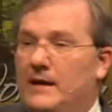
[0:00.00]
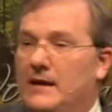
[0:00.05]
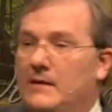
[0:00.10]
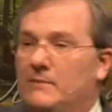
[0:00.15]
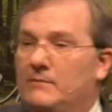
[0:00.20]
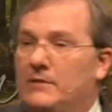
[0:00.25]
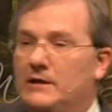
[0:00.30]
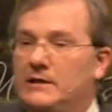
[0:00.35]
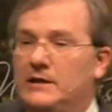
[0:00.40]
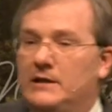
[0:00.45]

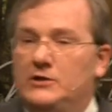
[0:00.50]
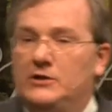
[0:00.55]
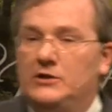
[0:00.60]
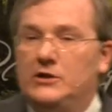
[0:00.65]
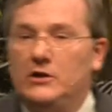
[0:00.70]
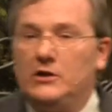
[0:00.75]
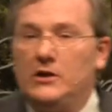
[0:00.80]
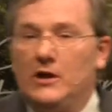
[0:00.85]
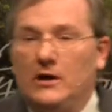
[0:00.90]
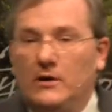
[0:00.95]
But did
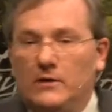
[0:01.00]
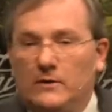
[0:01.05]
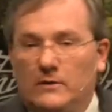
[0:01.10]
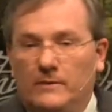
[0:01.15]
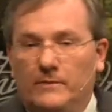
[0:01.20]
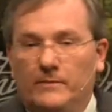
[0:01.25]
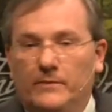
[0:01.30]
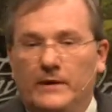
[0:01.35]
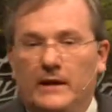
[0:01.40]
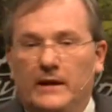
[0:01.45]
you
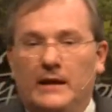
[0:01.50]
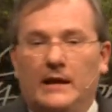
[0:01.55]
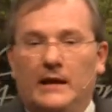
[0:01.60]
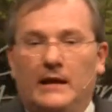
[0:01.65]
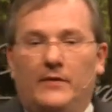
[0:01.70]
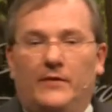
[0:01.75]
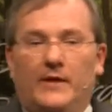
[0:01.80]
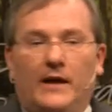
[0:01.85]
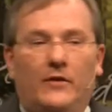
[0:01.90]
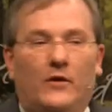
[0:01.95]
know
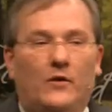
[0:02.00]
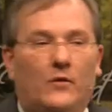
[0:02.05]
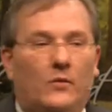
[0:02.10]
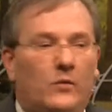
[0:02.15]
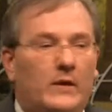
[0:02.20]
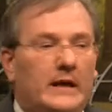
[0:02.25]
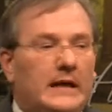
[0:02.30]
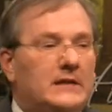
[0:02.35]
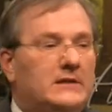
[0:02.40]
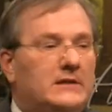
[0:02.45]
that the
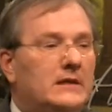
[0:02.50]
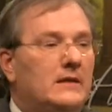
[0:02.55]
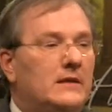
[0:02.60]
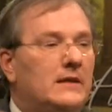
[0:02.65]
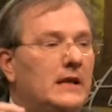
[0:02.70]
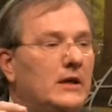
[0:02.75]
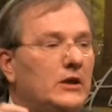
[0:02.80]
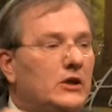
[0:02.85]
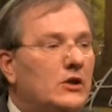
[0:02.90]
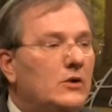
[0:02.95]
reason
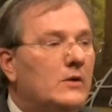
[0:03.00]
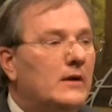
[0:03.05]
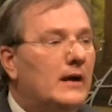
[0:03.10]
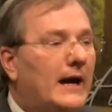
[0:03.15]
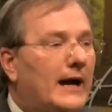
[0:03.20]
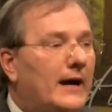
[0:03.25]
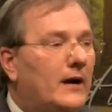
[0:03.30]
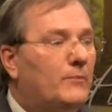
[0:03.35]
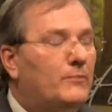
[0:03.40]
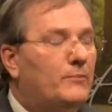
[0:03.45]
that you and
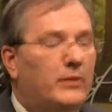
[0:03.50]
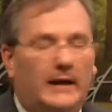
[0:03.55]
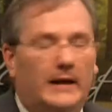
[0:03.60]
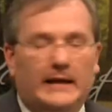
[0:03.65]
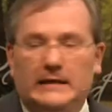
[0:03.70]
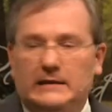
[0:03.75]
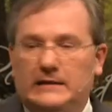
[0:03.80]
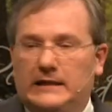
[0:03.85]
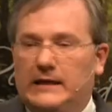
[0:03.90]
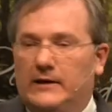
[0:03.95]
I are
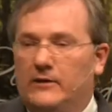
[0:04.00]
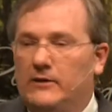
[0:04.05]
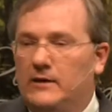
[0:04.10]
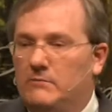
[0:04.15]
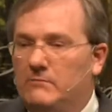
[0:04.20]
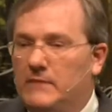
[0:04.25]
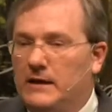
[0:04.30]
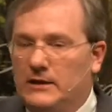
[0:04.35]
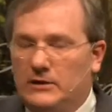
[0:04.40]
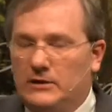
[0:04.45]
placed here
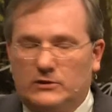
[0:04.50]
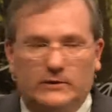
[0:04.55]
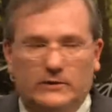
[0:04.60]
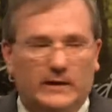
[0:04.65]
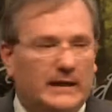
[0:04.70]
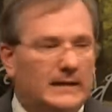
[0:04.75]
in ministry,